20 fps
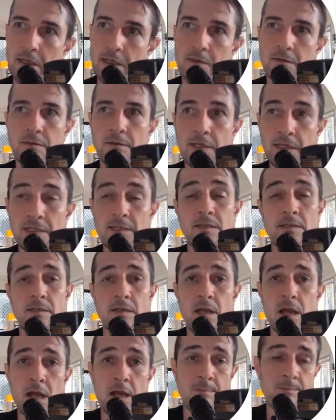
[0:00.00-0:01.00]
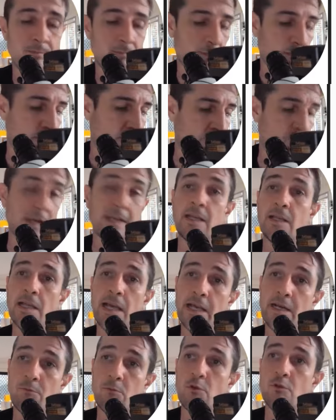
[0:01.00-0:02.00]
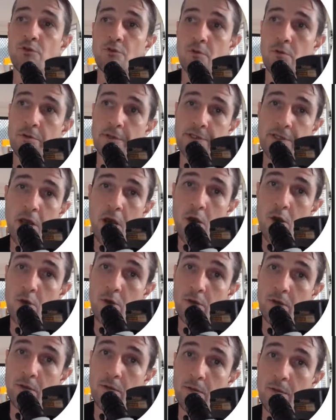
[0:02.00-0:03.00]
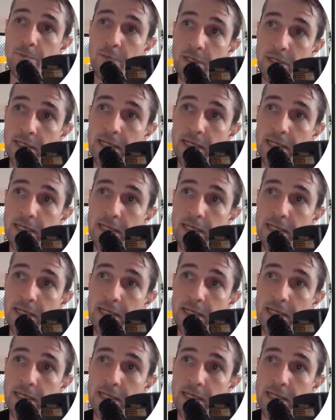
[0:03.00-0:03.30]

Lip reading: regulator will draw its own bit of